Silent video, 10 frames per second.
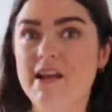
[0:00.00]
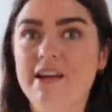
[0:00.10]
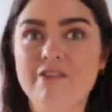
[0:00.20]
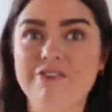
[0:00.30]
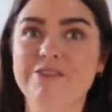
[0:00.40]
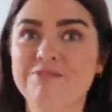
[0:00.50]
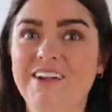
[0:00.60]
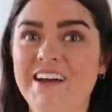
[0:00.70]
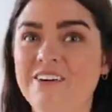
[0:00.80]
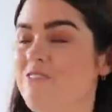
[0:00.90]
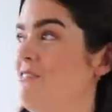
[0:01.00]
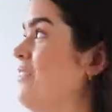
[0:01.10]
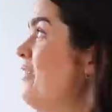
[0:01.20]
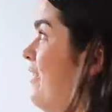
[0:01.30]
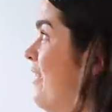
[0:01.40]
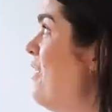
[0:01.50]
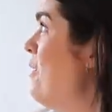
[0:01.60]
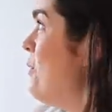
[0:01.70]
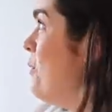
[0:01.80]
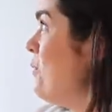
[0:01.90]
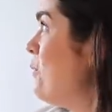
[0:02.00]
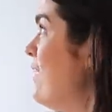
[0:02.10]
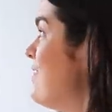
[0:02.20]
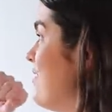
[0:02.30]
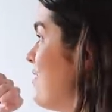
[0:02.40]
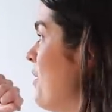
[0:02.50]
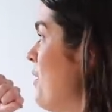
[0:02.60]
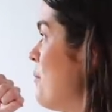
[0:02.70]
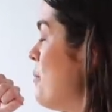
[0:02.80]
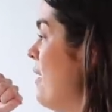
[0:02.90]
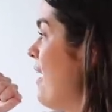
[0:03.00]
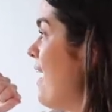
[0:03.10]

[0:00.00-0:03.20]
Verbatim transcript: in it from like floor all the way to the top.